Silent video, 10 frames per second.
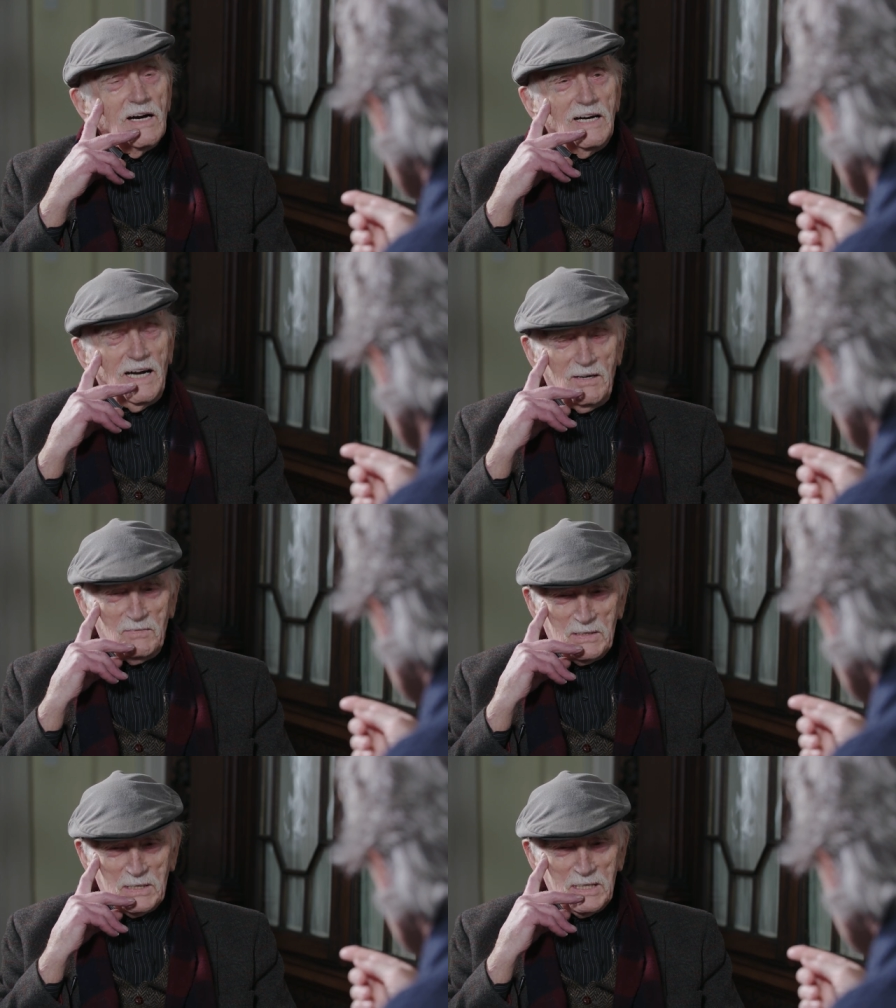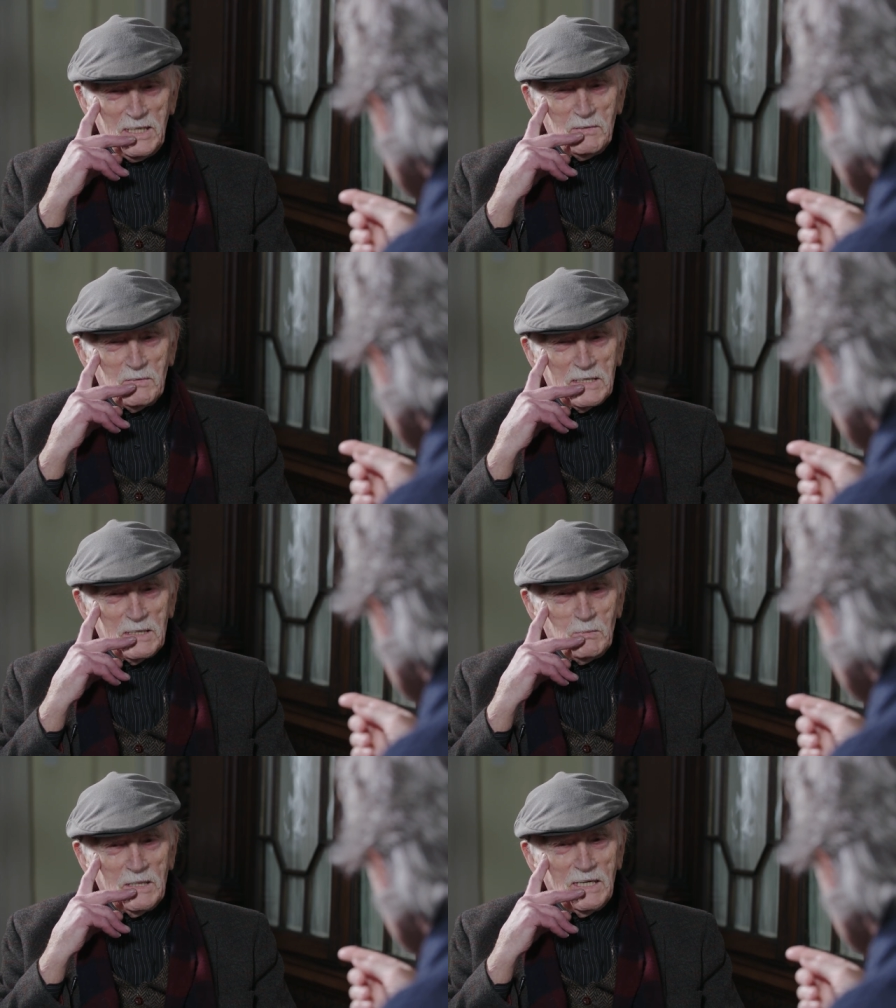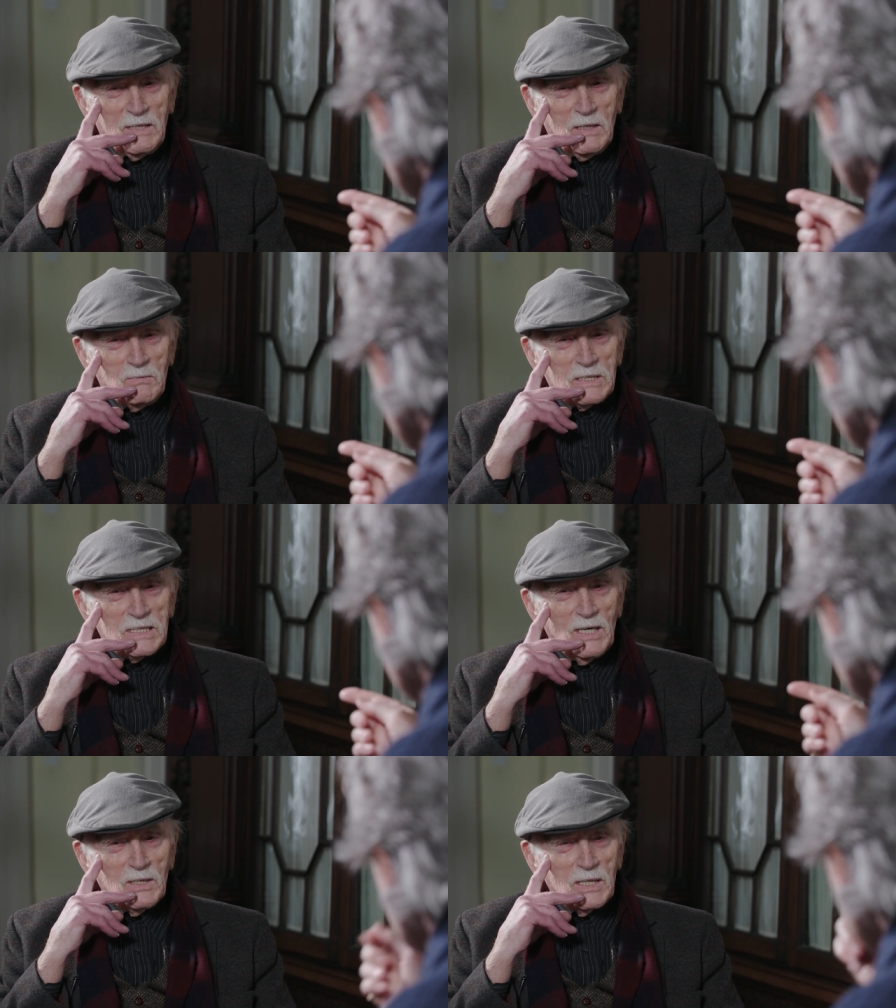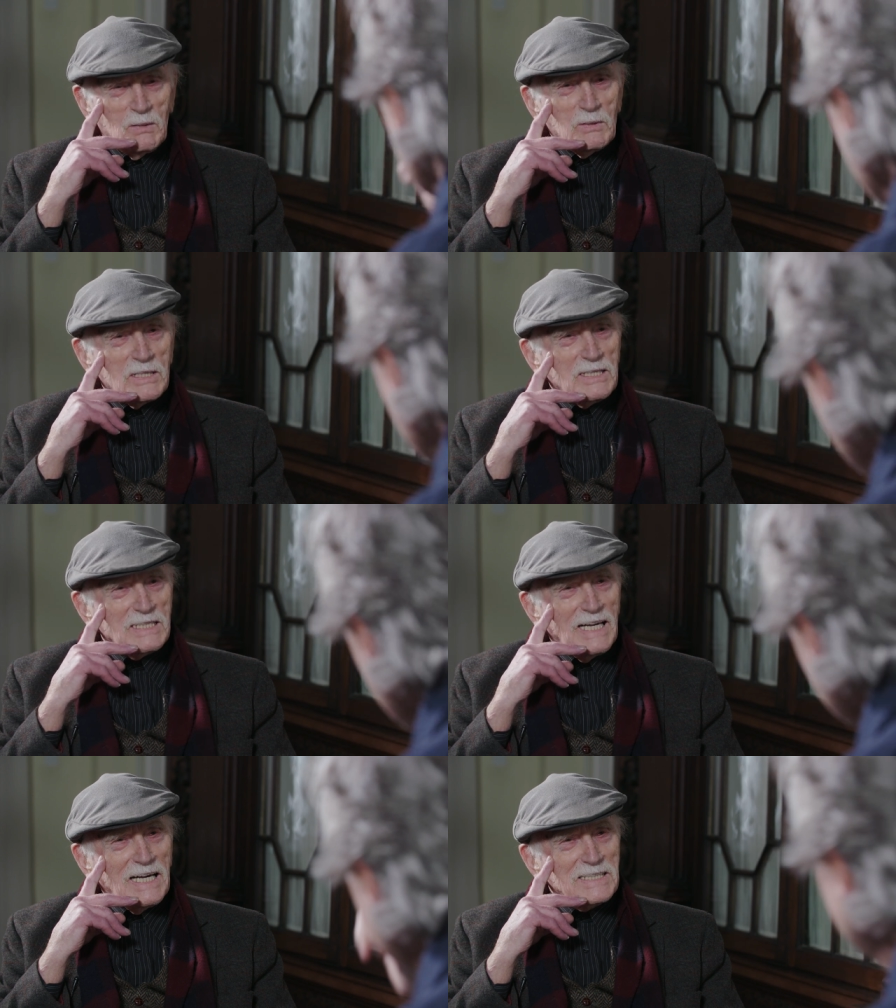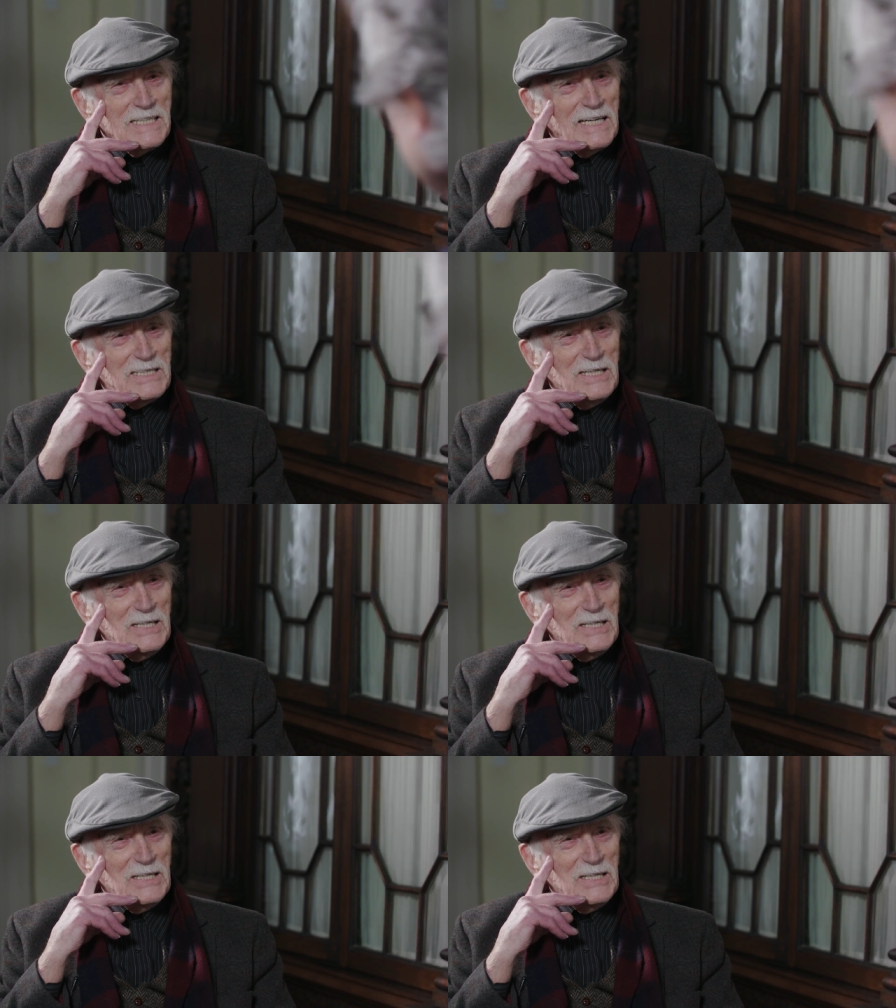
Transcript: I have indeed written a play, and I was talking about this last night